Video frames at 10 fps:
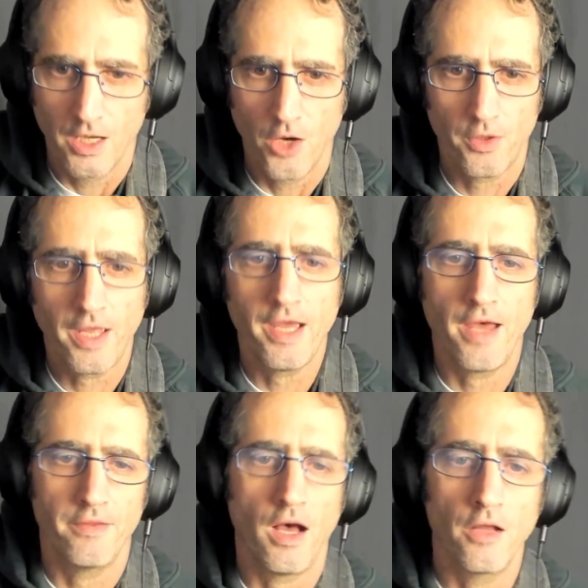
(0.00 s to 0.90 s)
Okay,
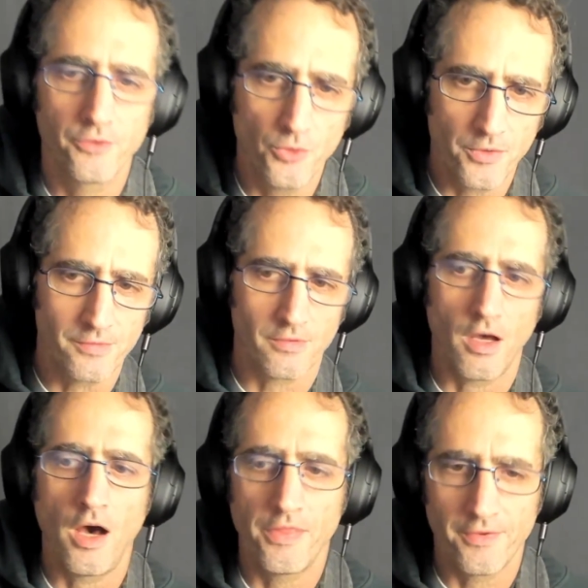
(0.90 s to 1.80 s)
and I'll do this
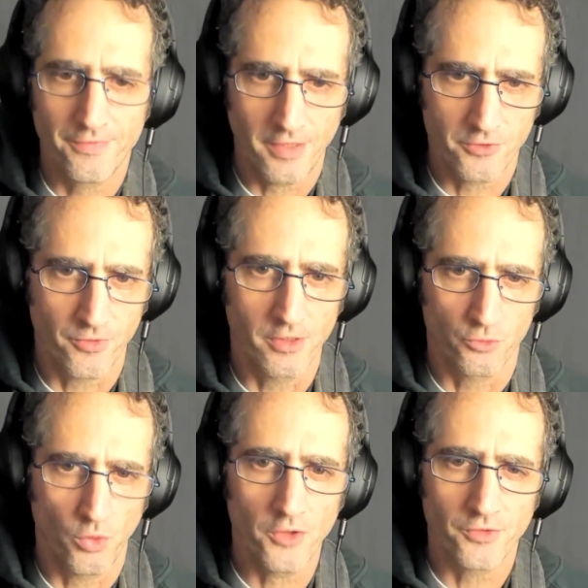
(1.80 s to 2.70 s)
on the 6th string
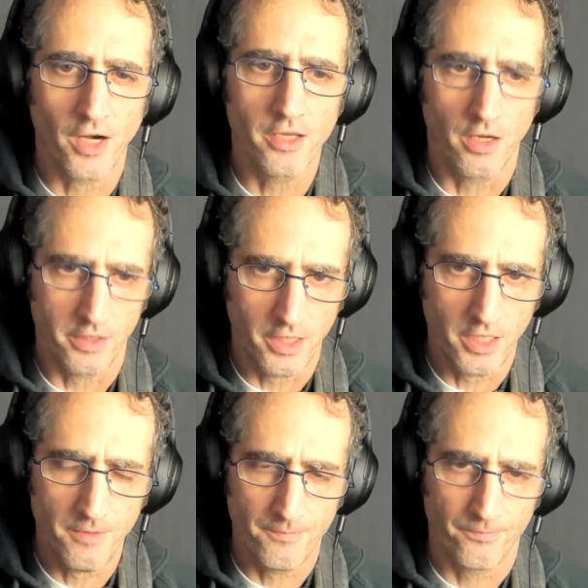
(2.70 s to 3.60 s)
as well, starting on
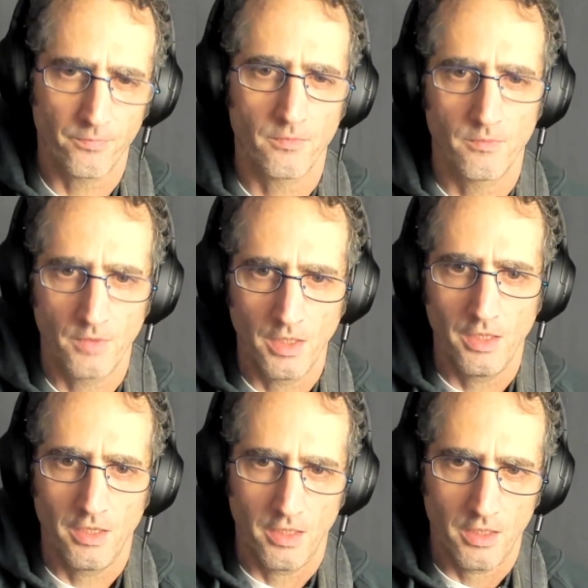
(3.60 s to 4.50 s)
E,
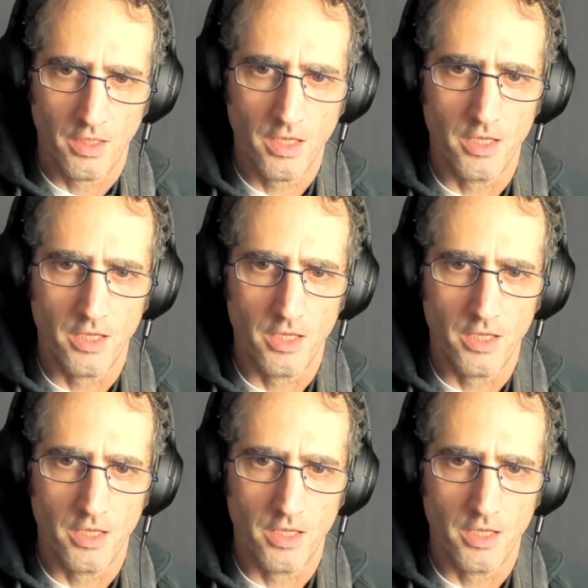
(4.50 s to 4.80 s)
E,